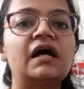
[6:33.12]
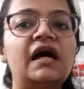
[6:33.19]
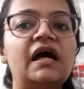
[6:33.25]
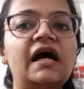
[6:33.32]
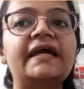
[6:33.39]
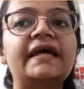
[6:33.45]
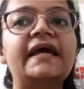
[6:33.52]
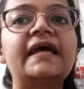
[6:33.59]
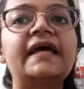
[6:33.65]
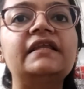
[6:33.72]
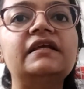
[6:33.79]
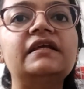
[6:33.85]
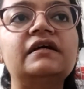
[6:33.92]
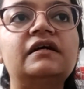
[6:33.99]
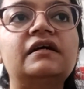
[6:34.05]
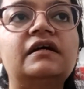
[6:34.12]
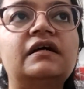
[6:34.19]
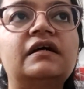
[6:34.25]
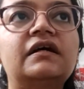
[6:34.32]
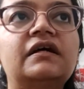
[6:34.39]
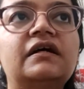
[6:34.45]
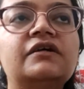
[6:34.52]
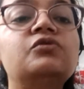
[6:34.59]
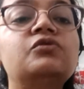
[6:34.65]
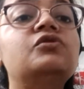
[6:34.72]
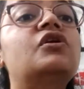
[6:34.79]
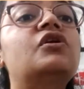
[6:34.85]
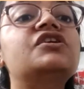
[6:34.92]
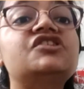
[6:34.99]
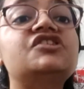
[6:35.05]
Again, do
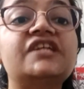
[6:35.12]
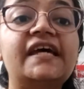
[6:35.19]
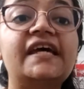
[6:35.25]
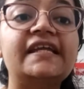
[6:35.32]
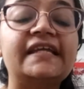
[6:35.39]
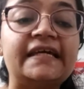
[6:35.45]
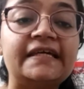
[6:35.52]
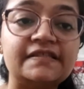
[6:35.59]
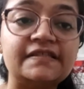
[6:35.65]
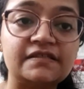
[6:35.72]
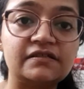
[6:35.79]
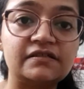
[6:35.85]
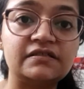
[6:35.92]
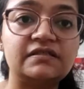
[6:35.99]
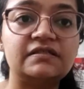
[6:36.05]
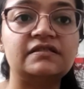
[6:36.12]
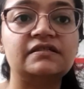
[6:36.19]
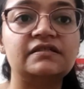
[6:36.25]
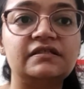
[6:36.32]
not share razors.